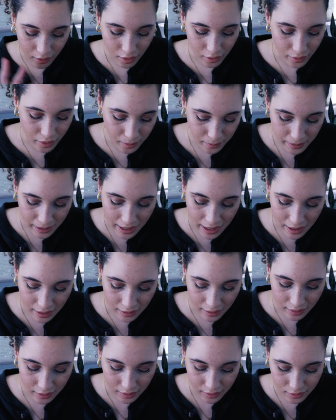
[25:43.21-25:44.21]
Going
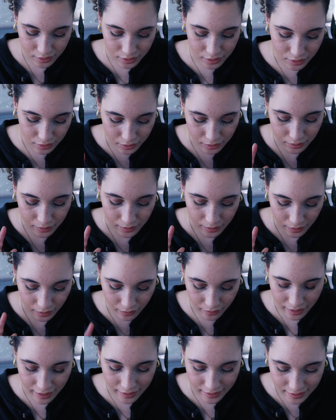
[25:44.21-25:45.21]
back to
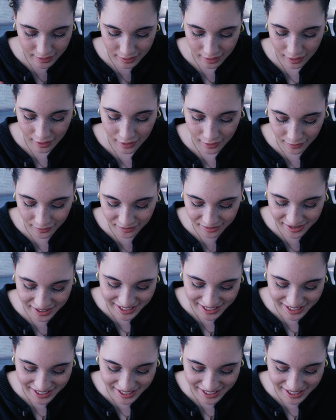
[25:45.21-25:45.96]
the rest of